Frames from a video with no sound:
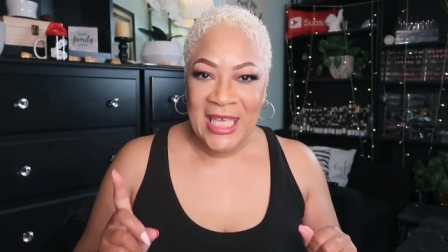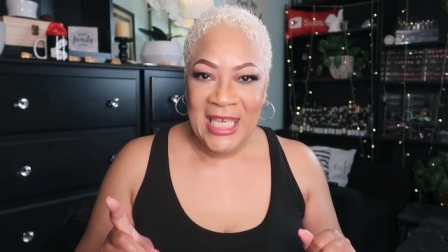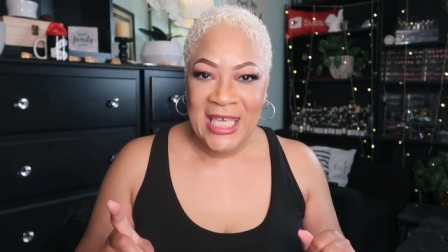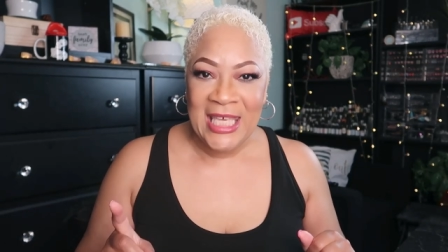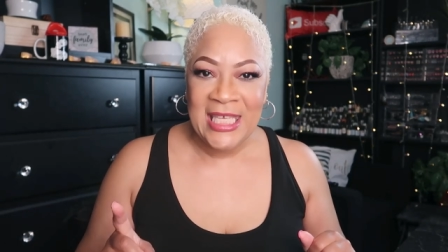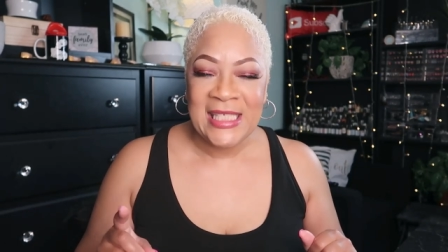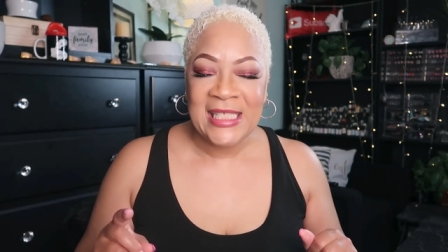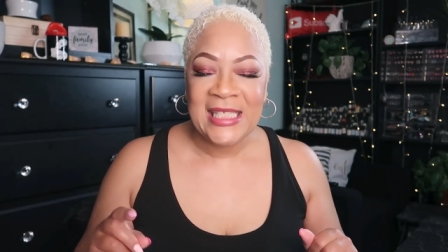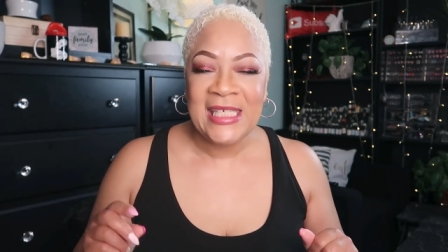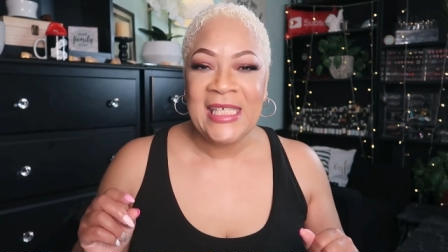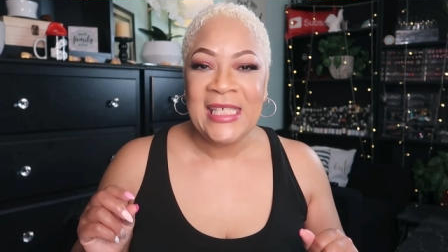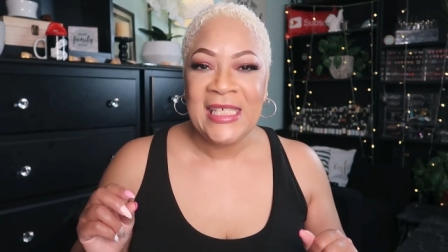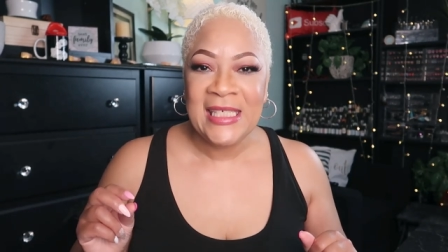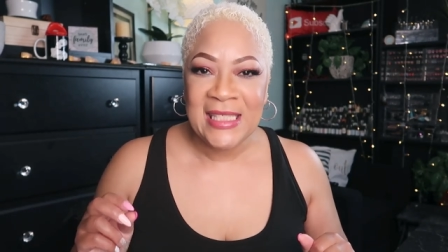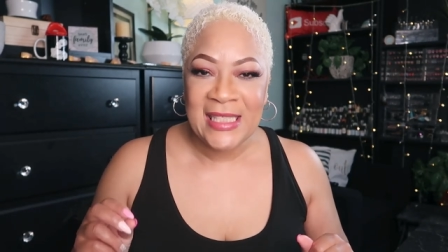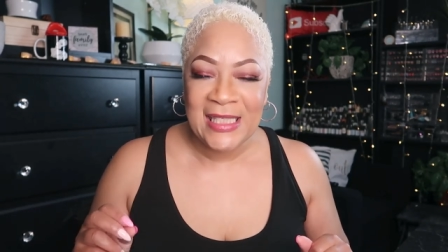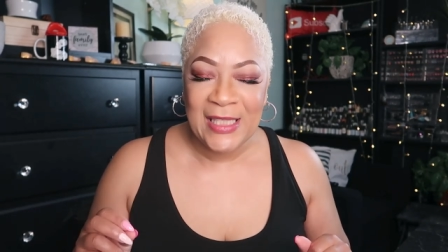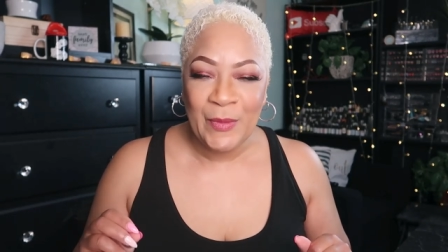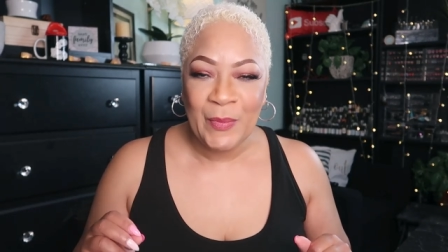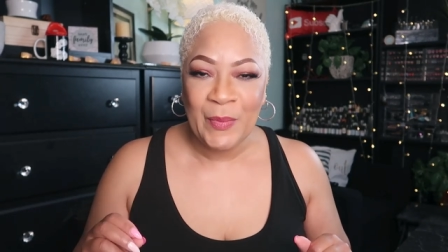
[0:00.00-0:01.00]
Easy,
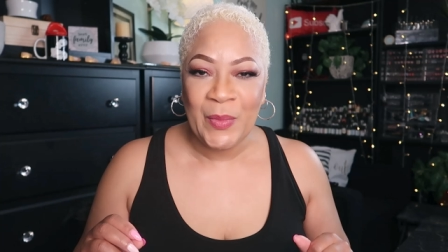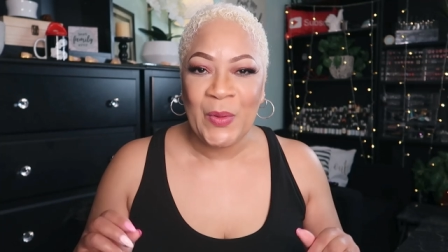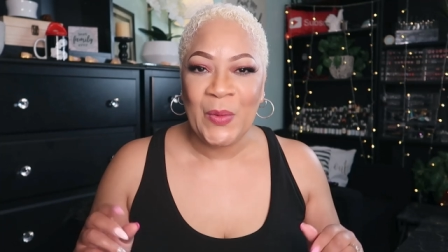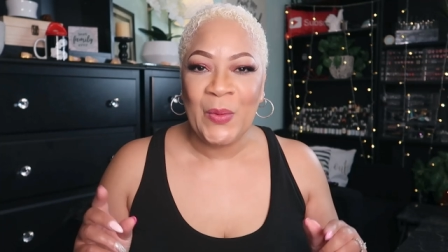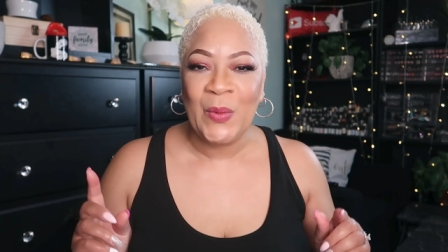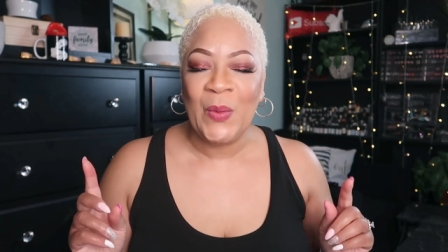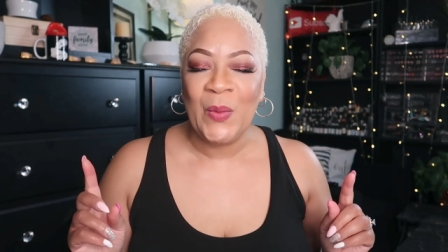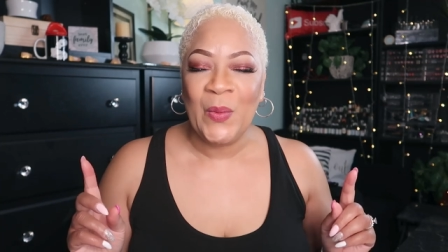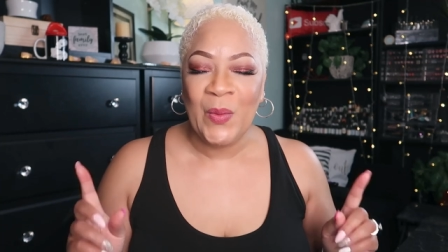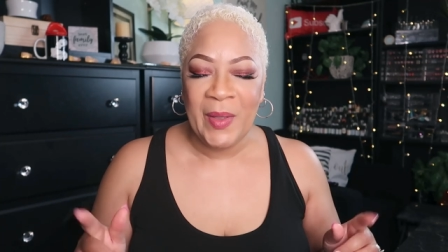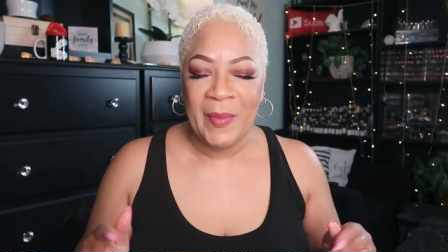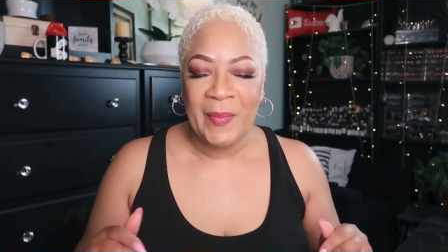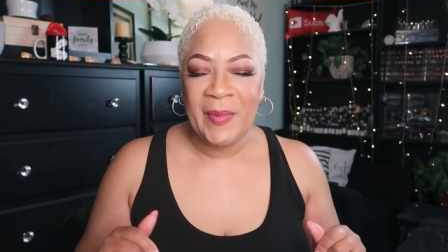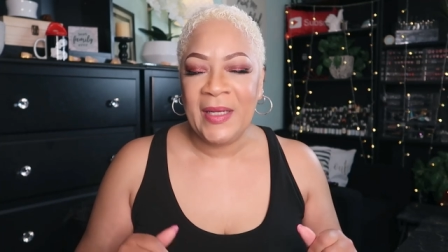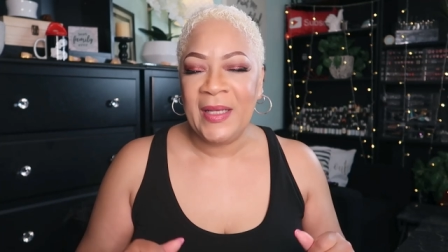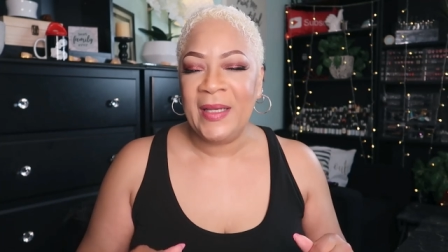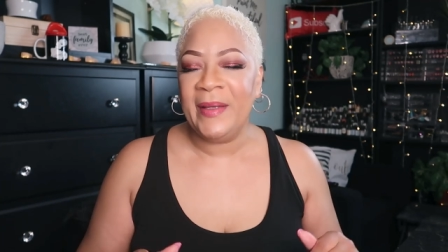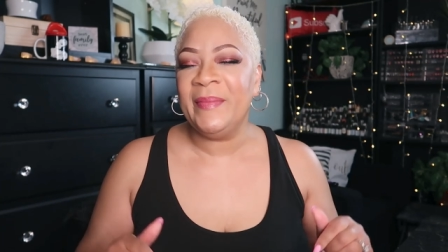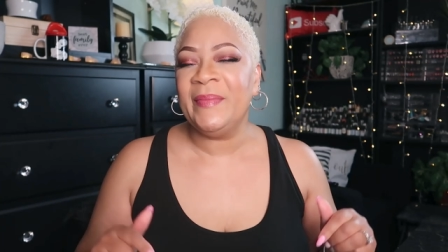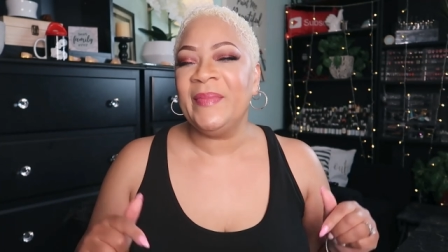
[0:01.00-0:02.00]
simple, whip
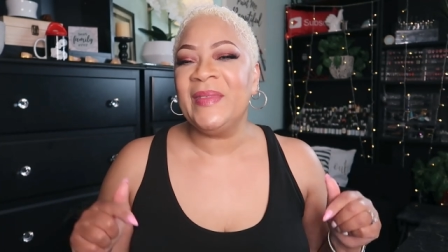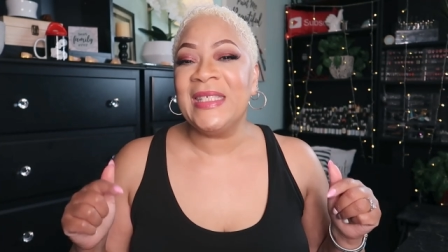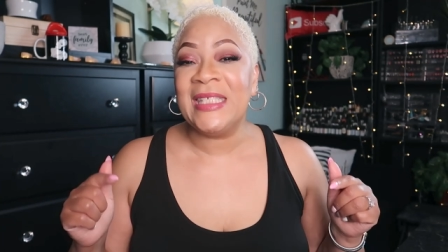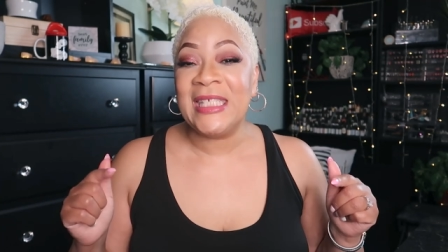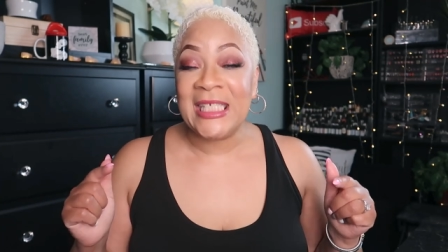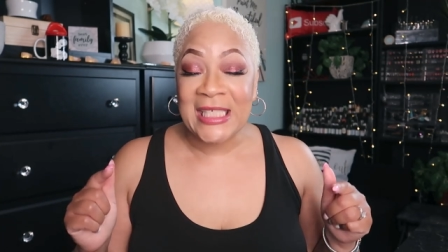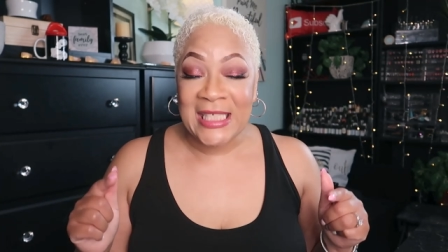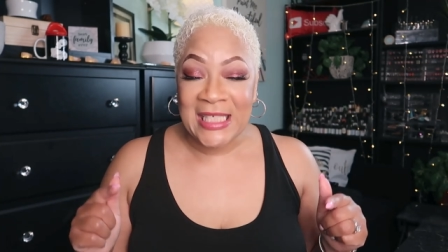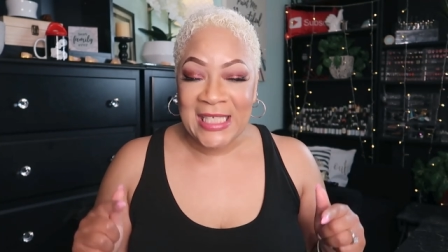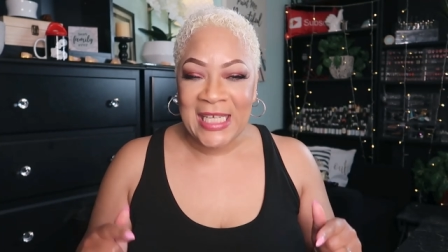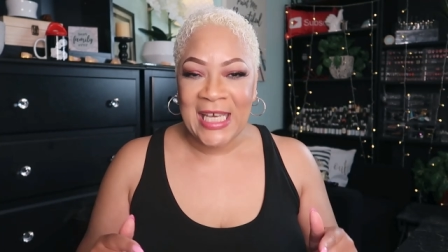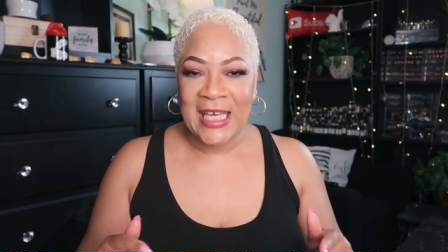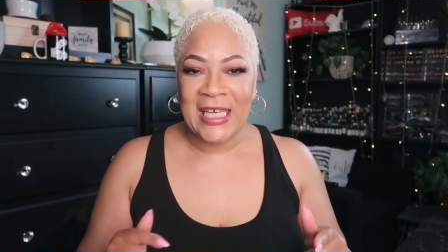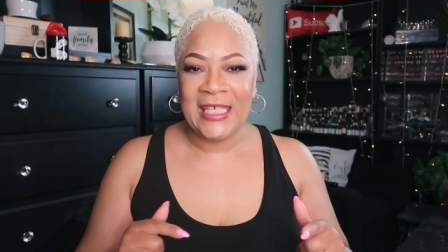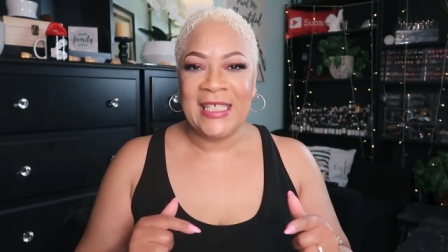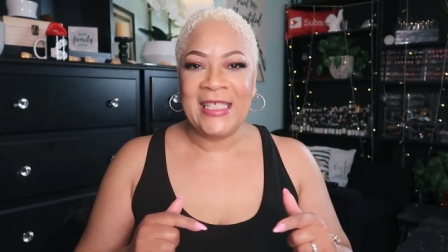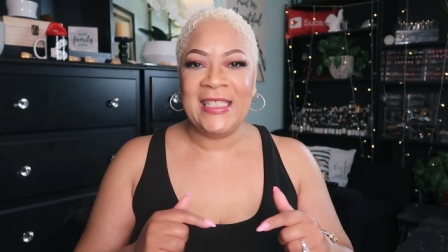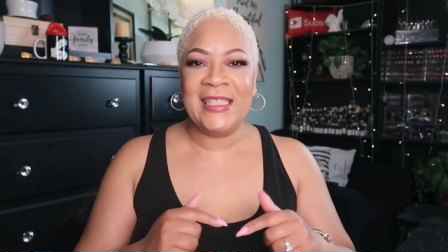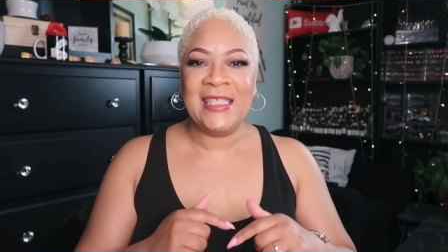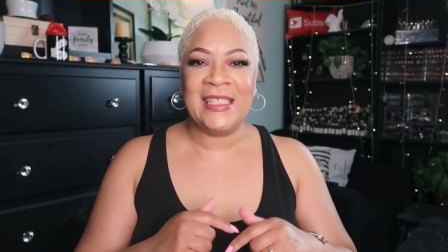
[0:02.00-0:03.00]
it up
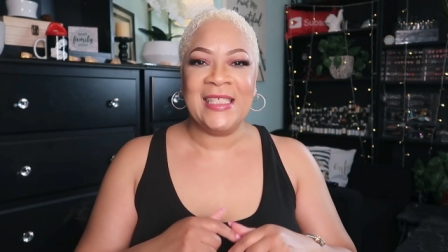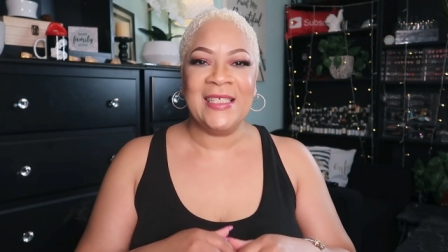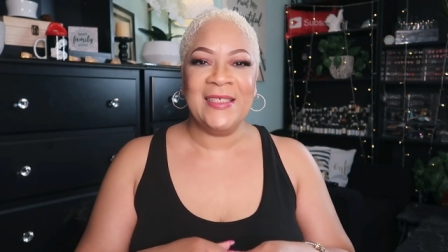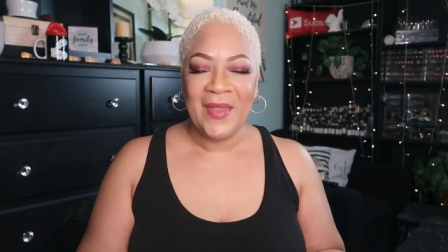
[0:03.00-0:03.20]
tonight.